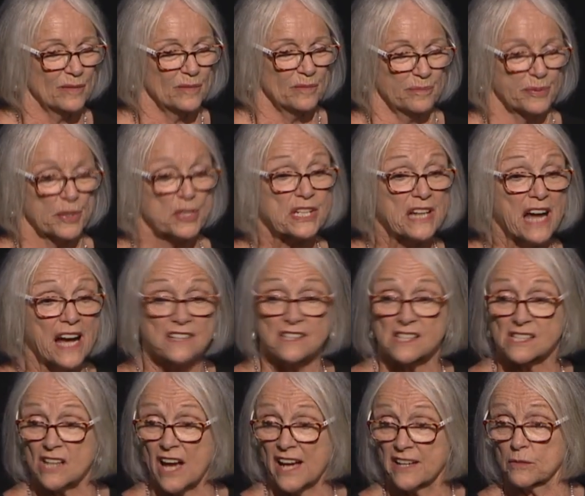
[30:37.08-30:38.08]
Bruce and I
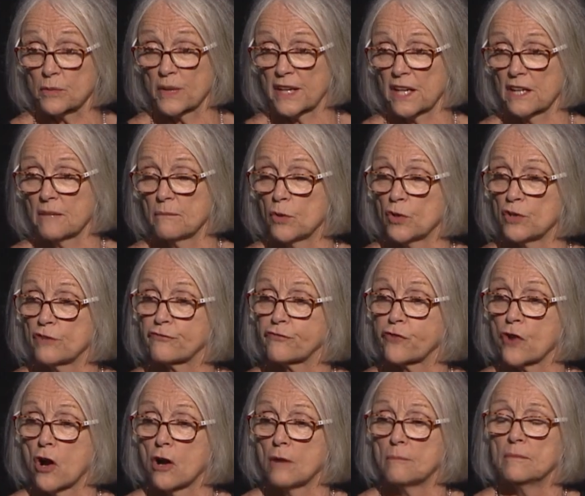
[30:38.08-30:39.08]
decided we're going to move
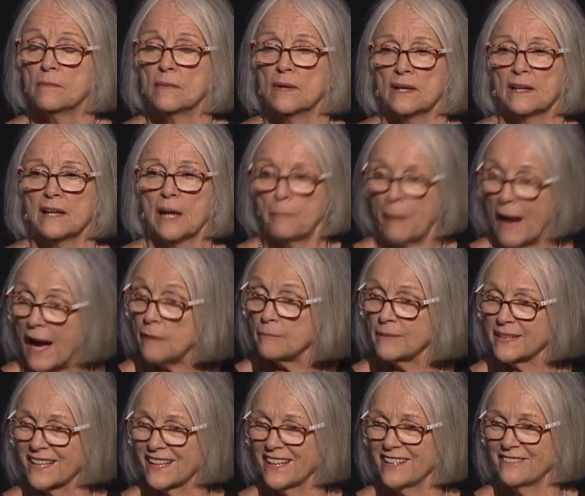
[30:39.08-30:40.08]
from
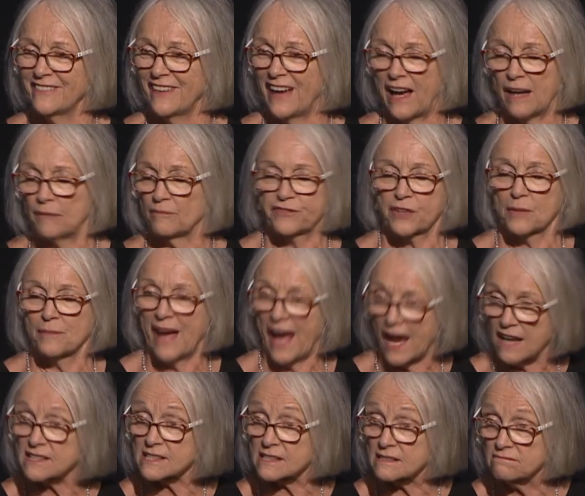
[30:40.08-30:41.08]
apartment live um, from
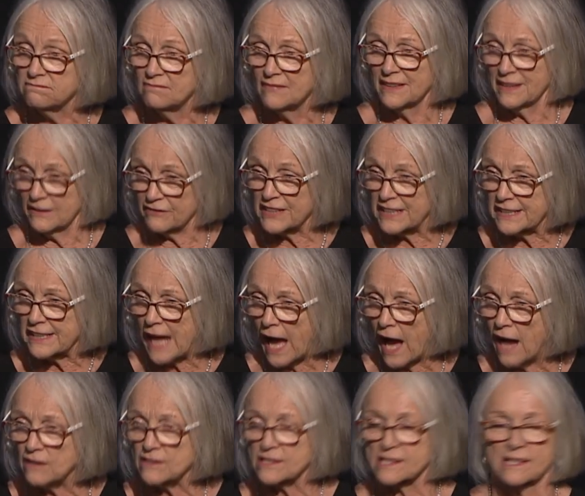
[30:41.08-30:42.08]
house living in the
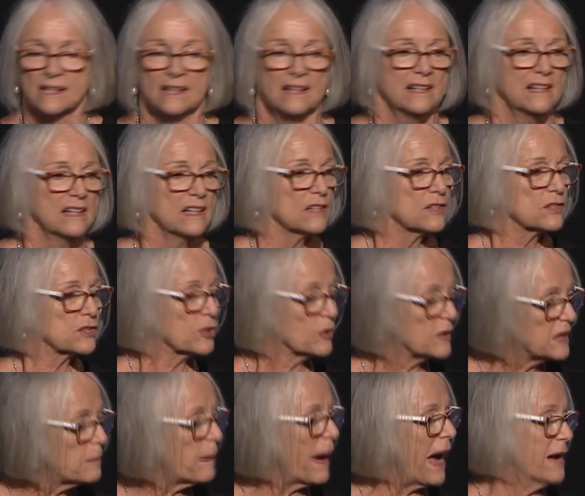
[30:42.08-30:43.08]
house to an
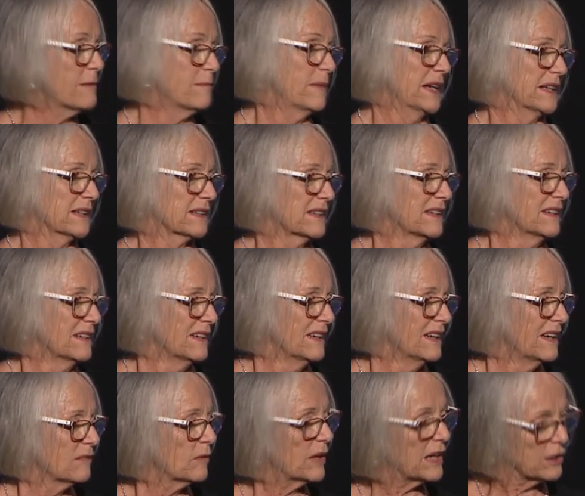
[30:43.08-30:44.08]
apartment.
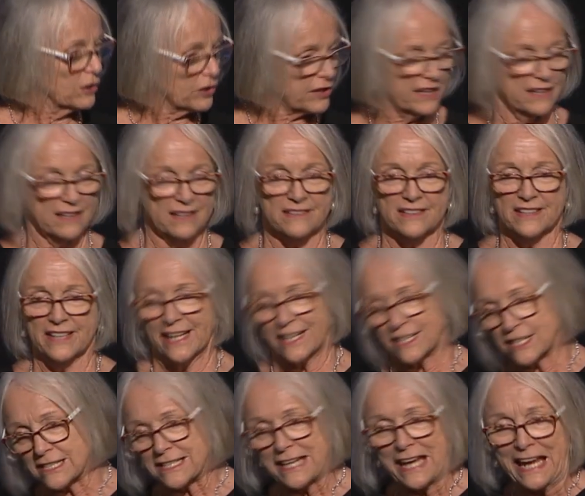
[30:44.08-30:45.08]
We're looking at the
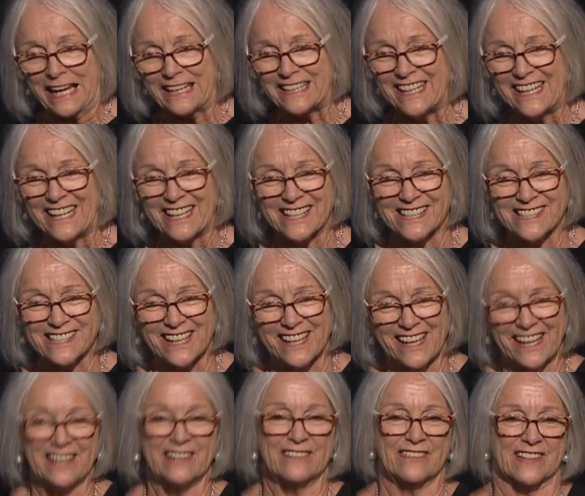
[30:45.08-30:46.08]
next 10 years
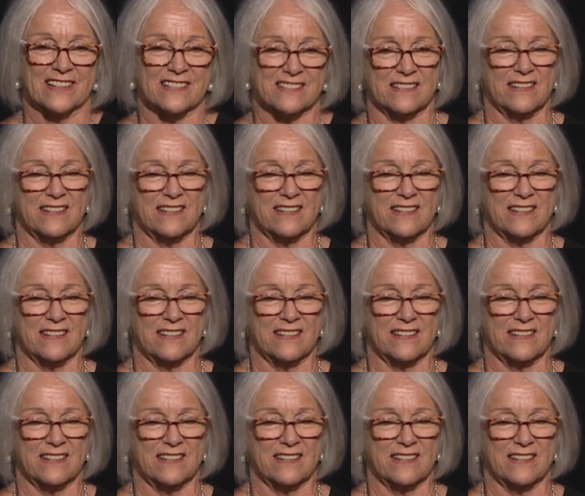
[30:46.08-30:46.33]
ahead of us.